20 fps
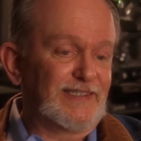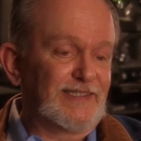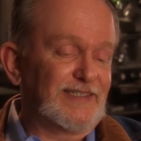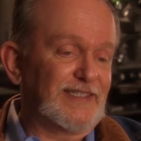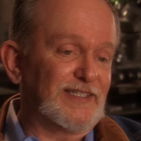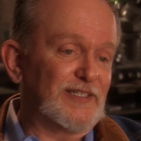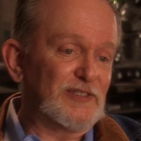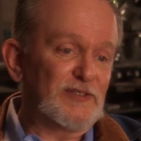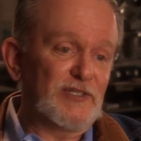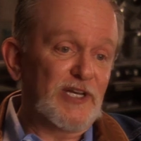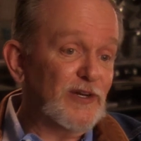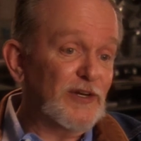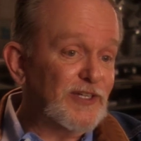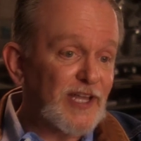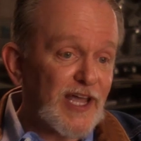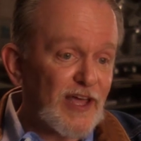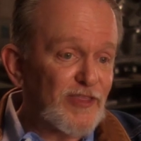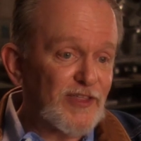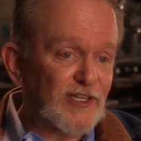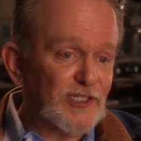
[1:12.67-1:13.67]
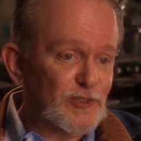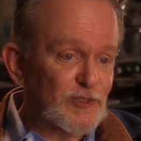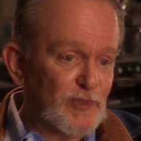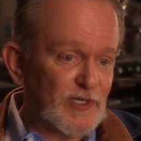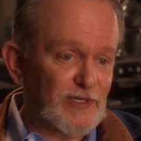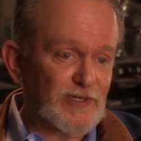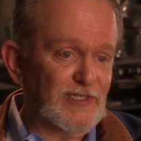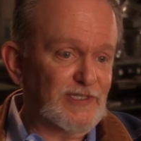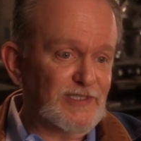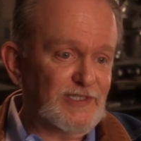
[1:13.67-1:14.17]
uh, near death
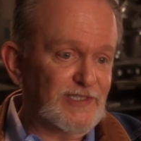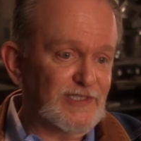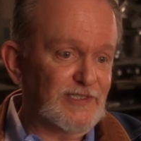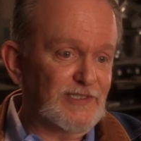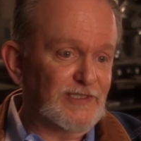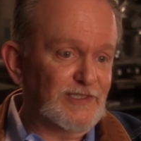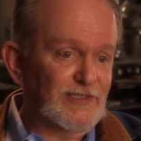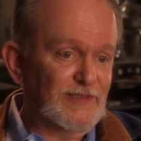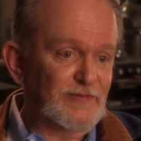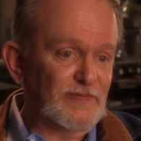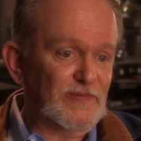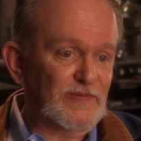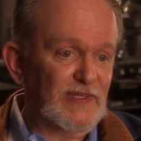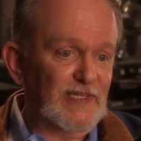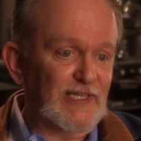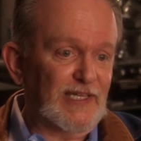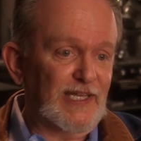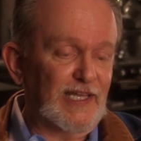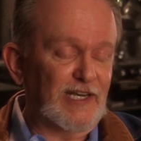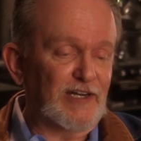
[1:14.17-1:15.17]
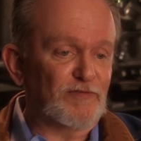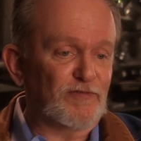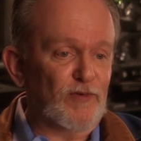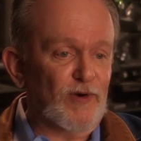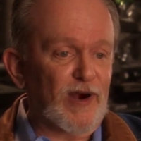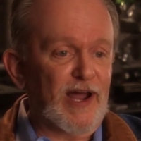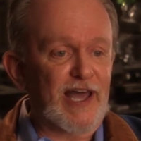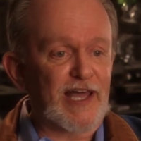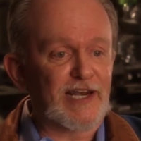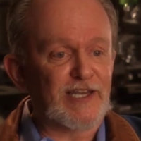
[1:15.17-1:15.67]
experiences, and a
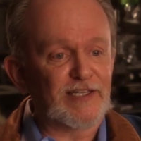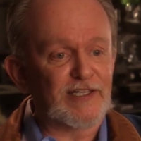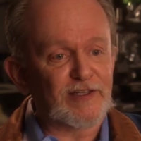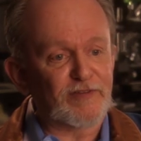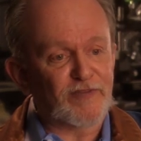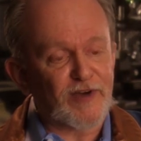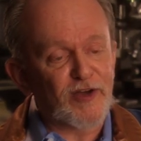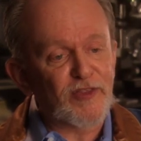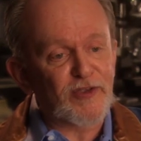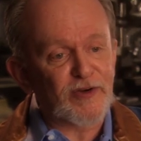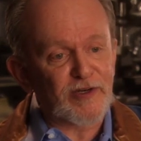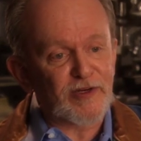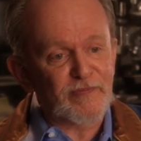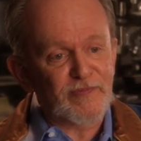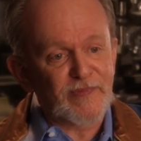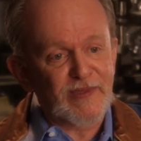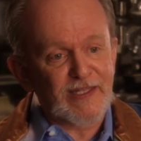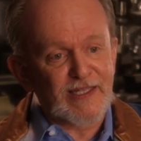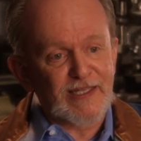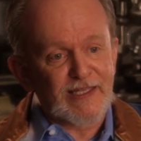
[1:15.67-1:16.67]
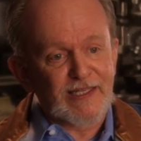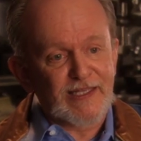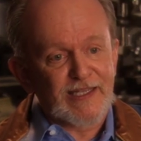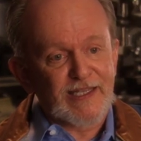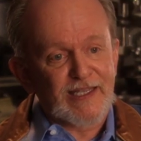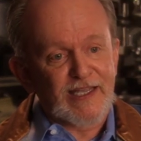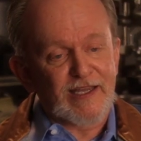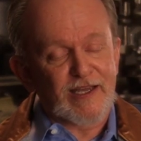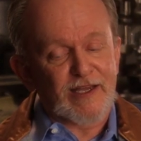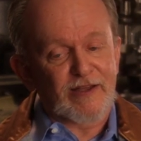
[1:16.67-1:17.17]
variety of other
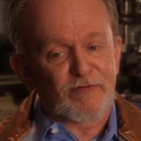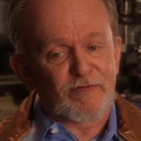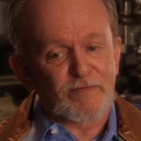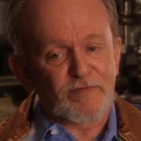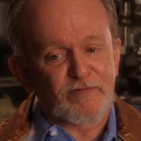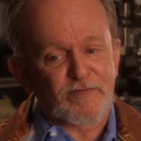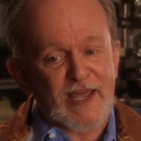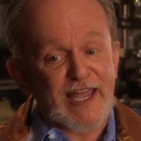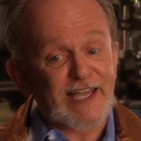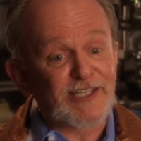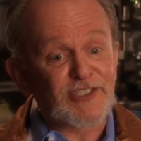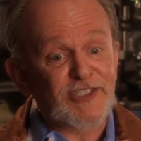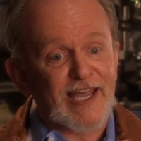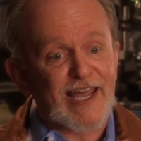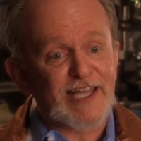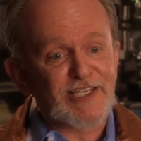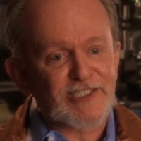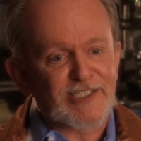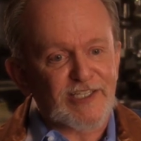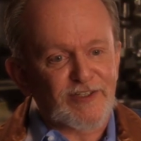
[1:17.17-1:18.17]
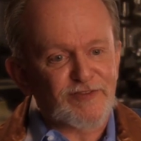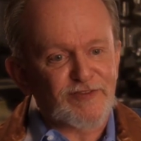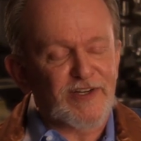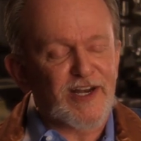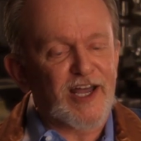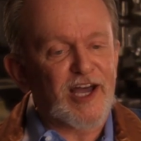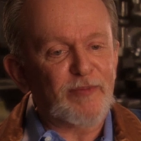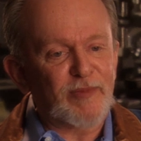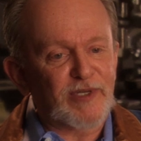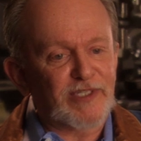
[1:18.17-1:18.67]
uh, fantastic
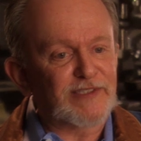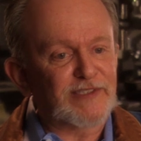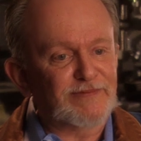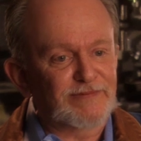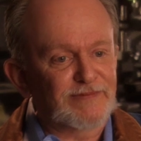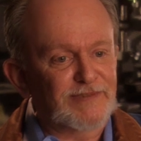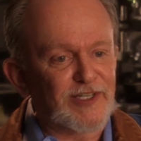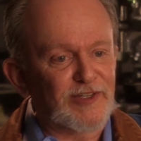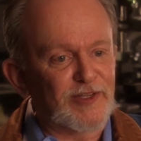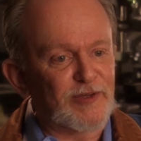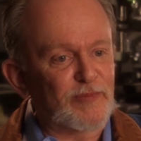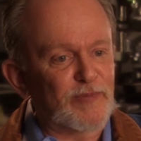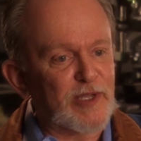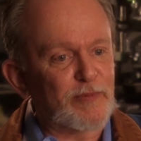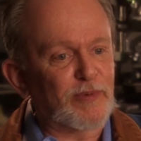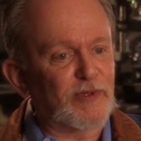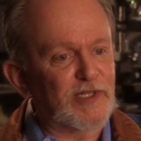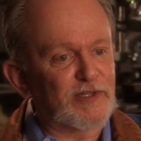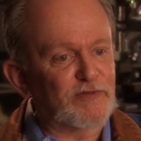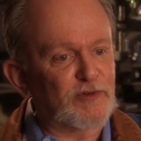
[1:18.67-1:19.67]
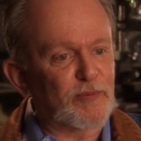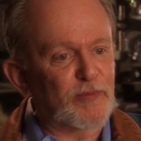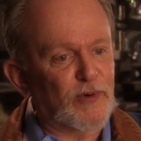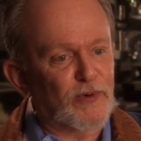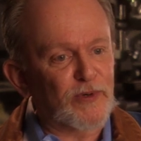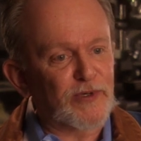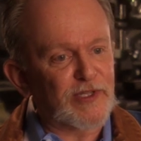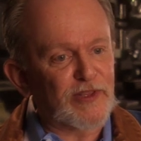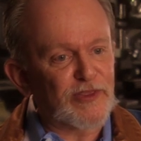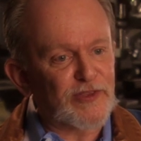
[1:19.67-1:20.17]
phenomena you know, that people have
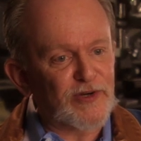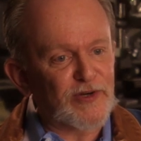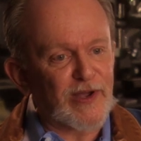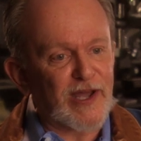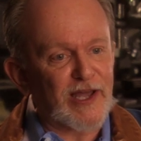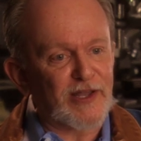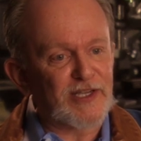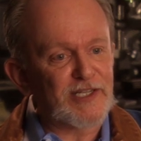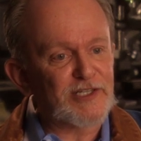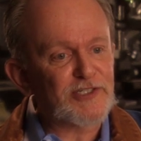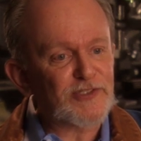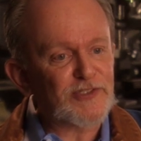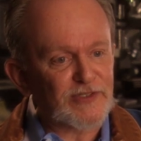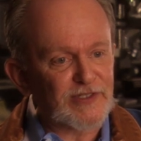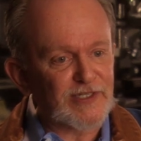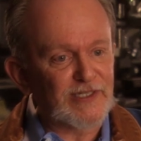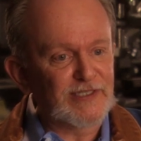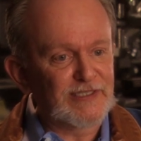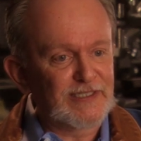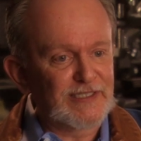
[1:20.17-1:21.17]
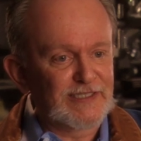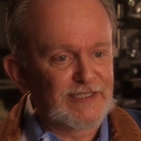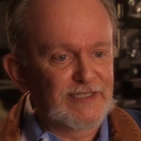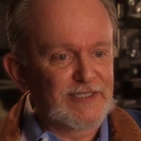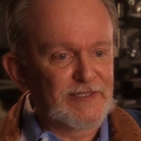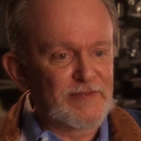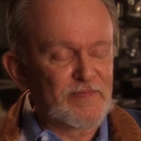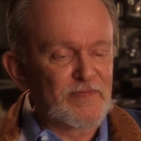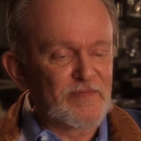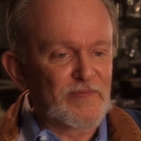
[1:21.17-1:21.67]
reported throughout history
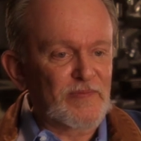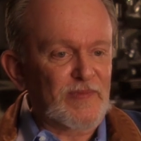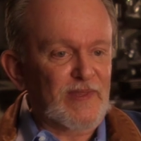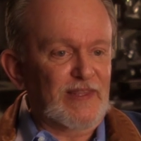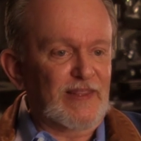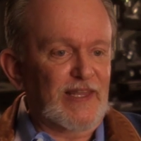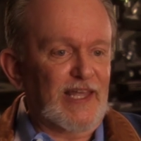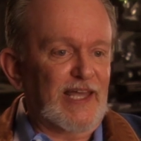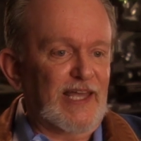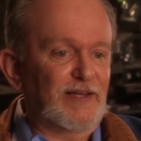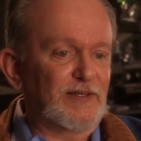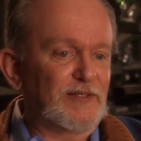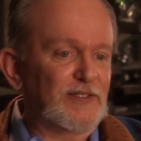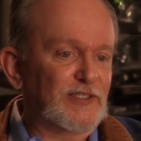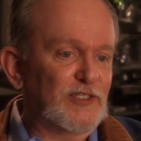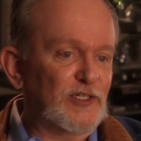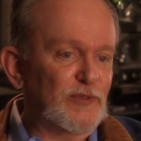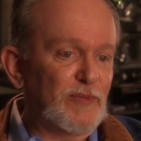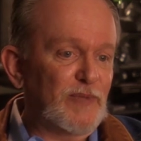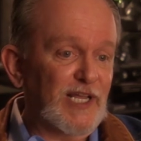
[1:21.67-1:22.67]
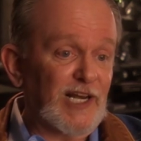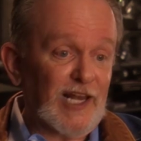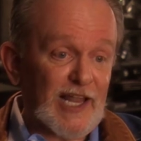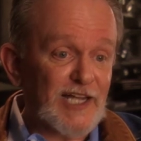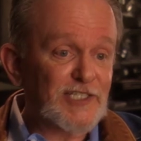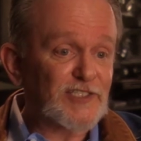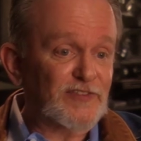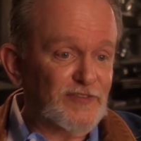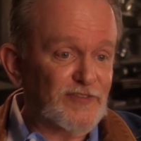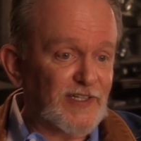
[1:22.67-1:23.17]
that could be
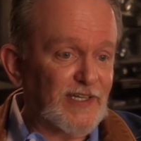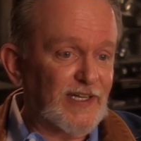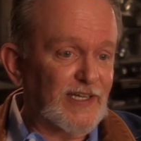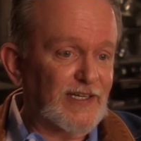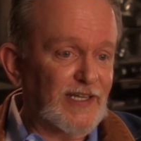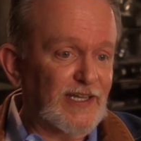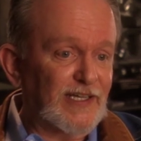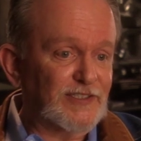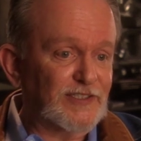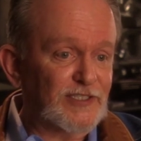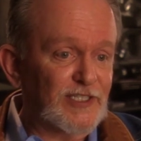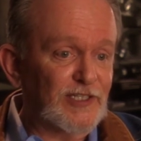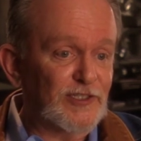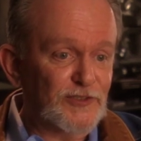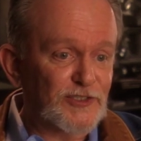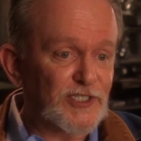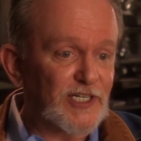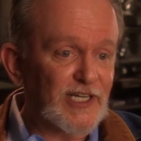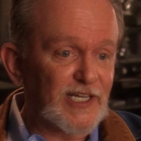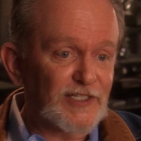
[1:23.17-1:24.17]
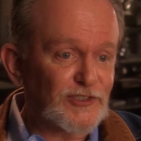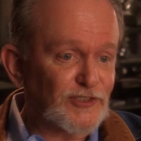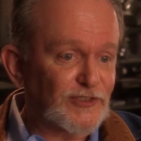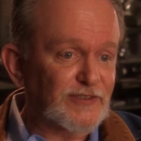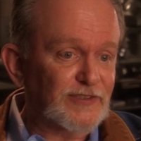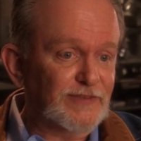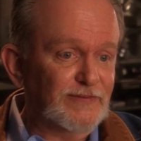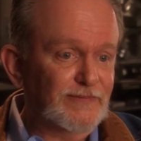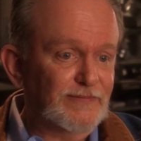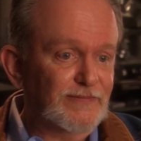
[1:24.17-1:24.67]
classified as hallucinations.